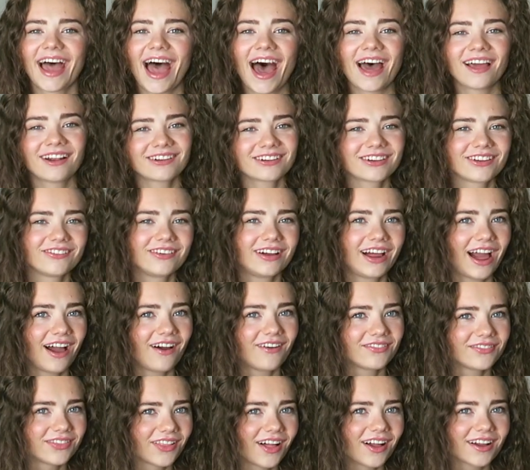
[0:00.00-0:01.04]
I don't know
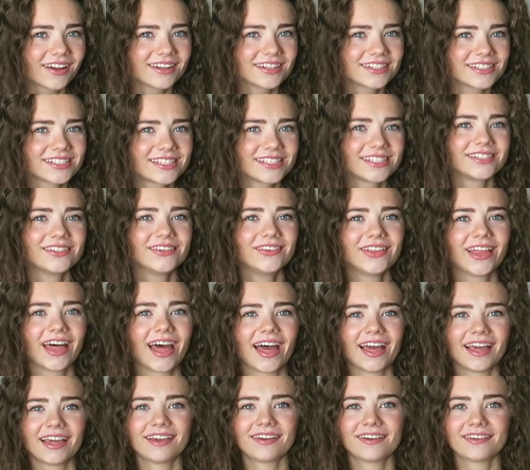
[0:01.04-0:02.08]
how vloggers do
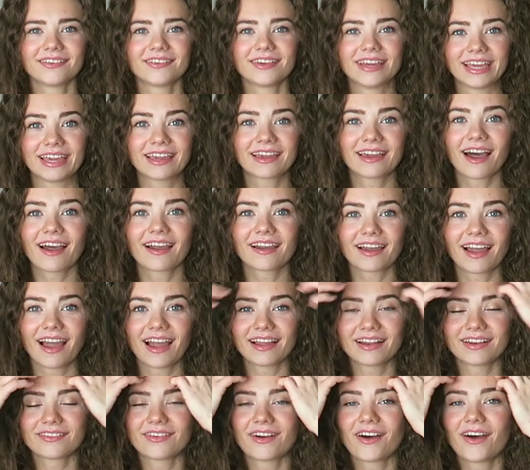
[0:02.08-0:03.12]
that. It got
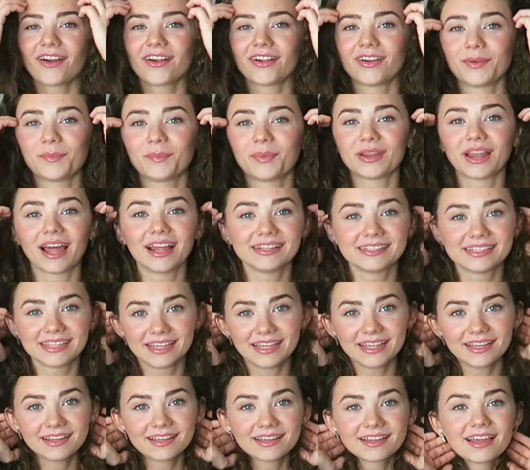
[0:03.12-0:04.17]
kind of hard, but I
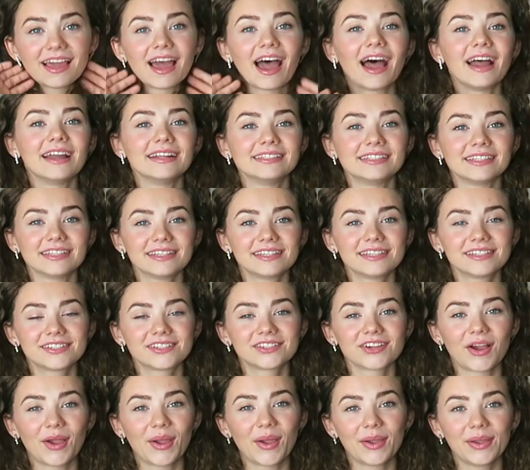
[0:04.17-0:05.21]
did
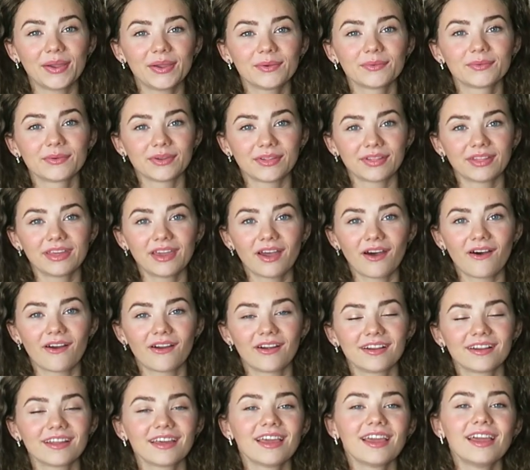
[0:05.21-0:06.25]
try really
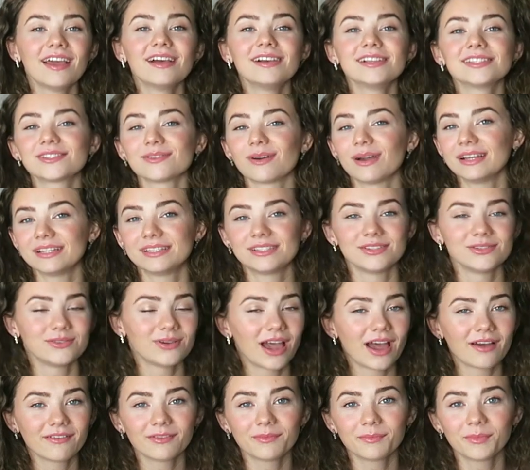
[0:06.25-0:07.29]
hard. So I do
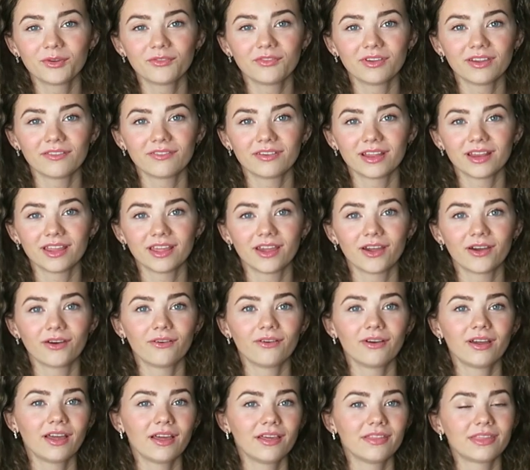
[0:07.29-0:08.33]
have a moving
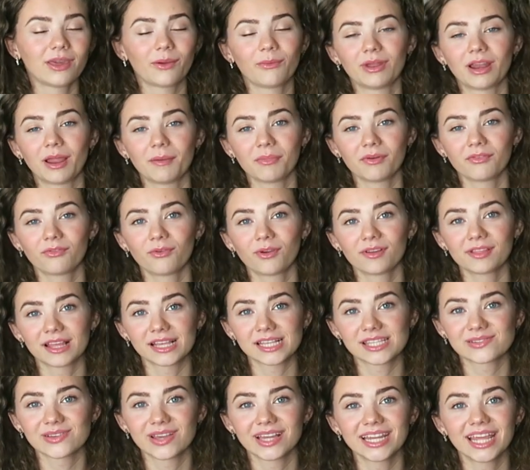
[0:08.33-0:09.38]
video that went up before
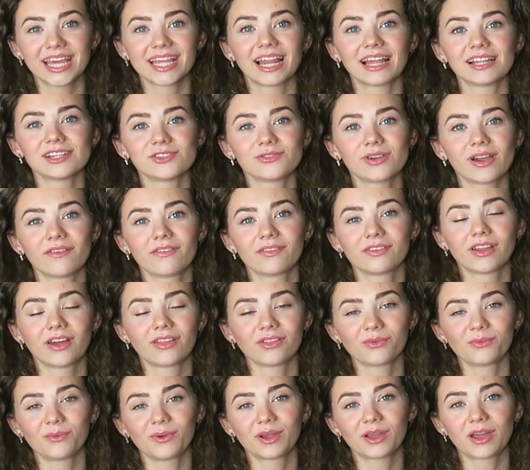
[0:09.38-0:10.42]
this one, and I do have
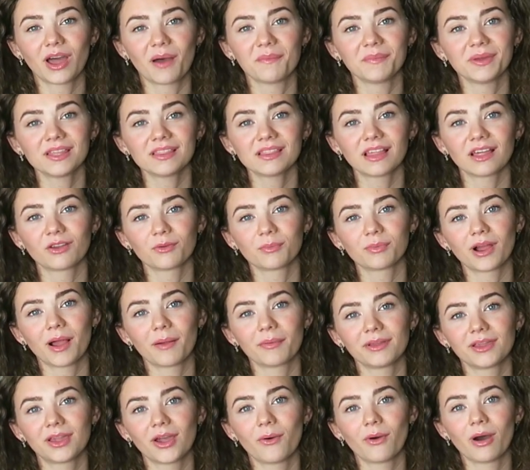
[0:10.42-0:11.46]
another one coming that'll
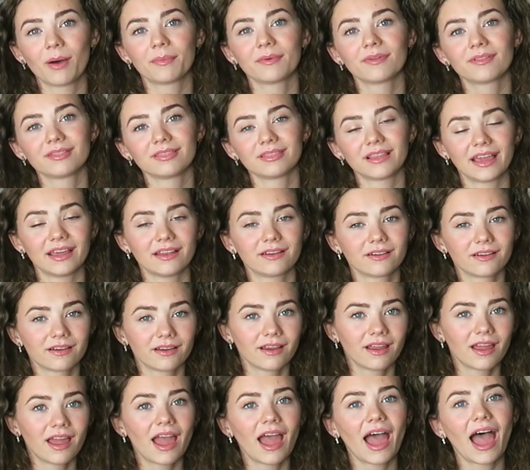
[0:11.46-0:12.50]
probably go up
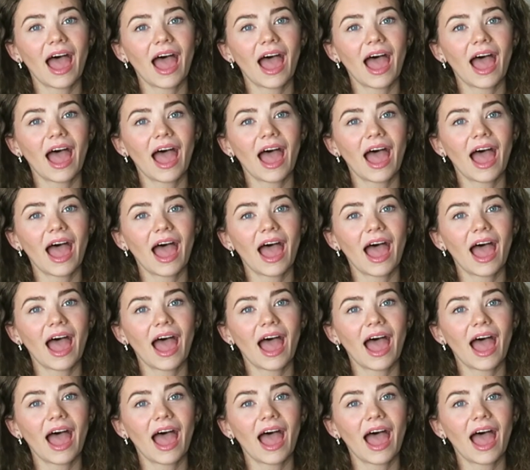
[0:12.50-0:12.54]
later